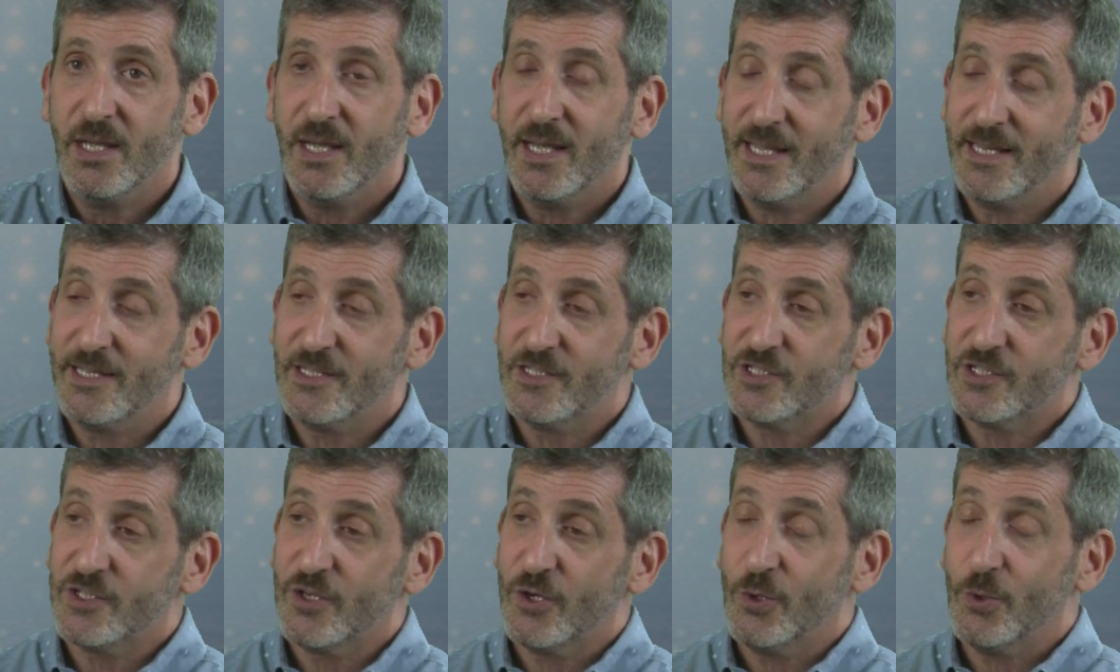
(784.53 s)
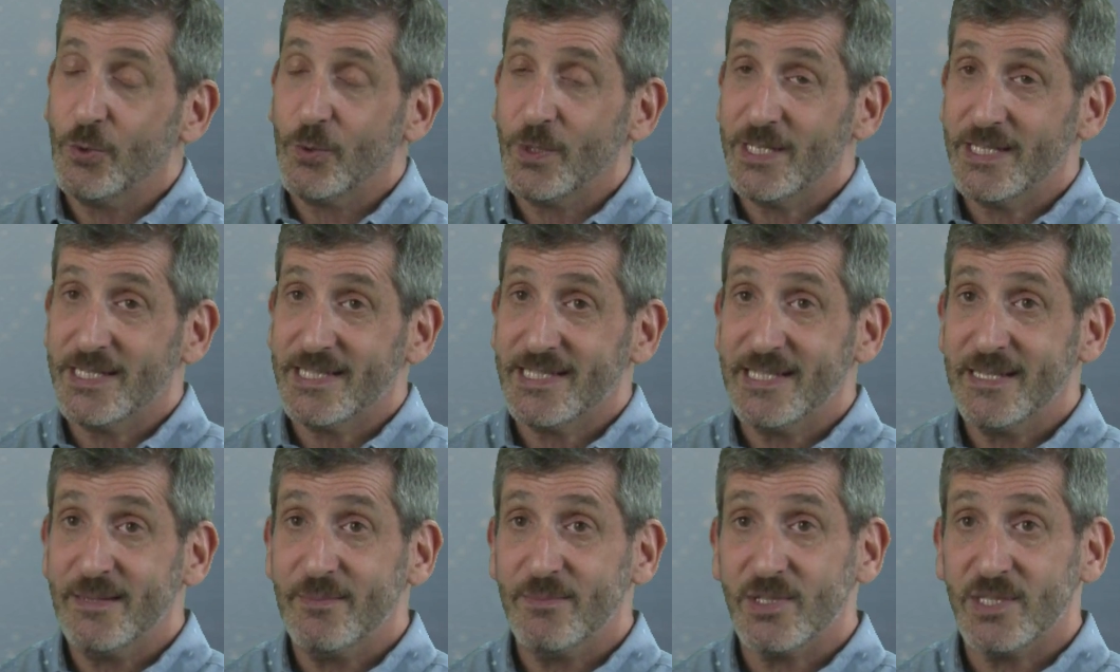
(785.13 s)
And so it
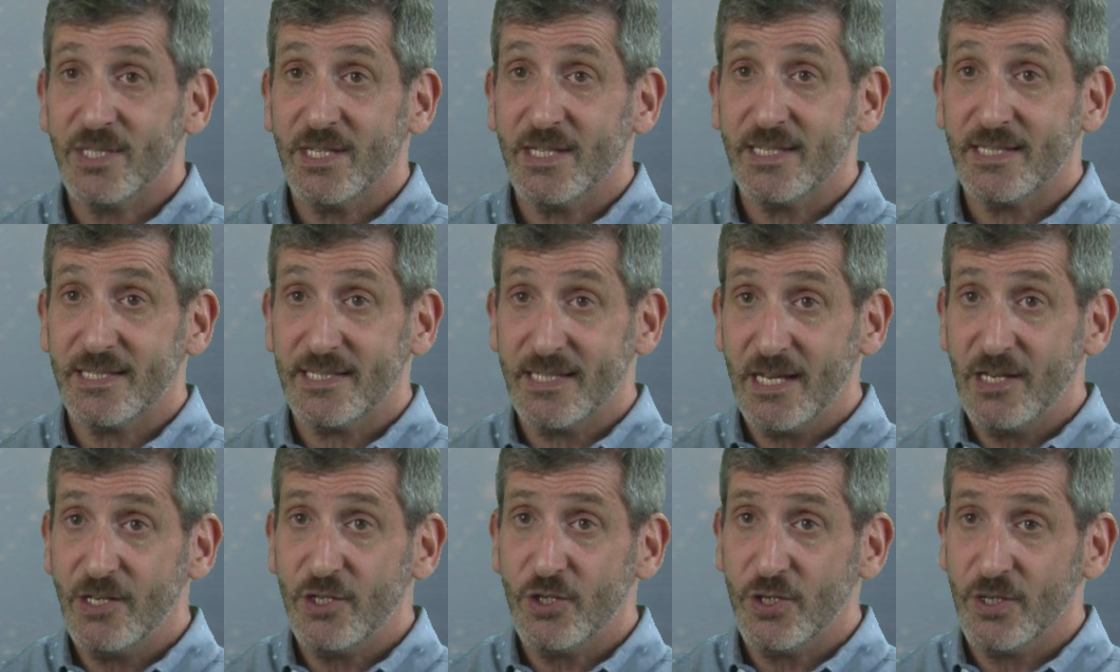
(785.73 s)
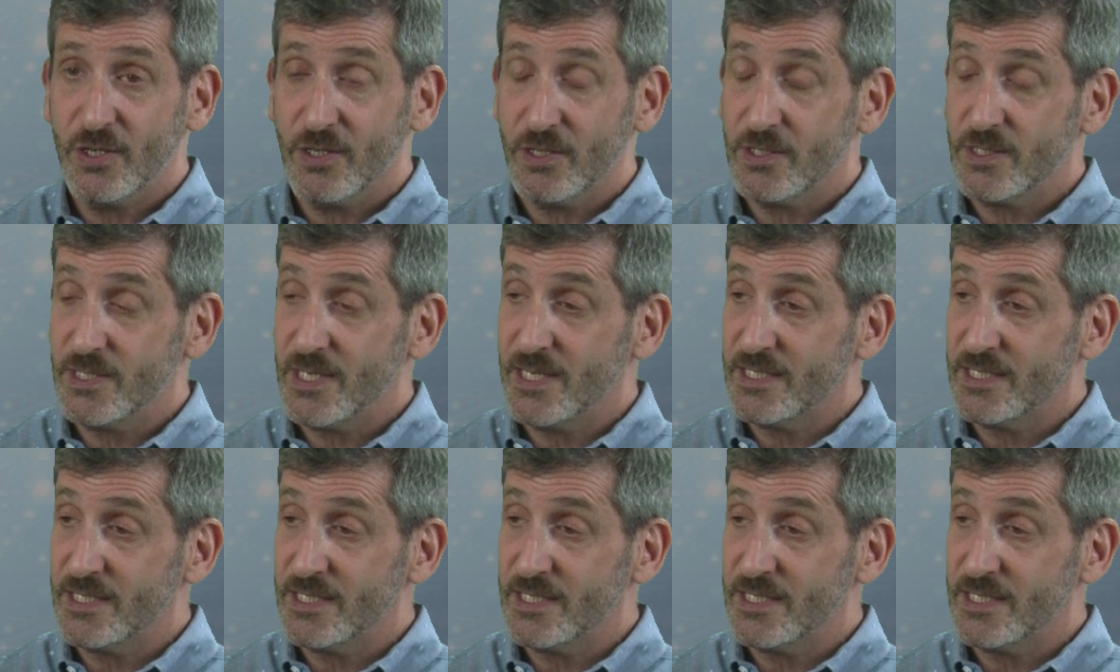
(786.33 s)
seems that sentience,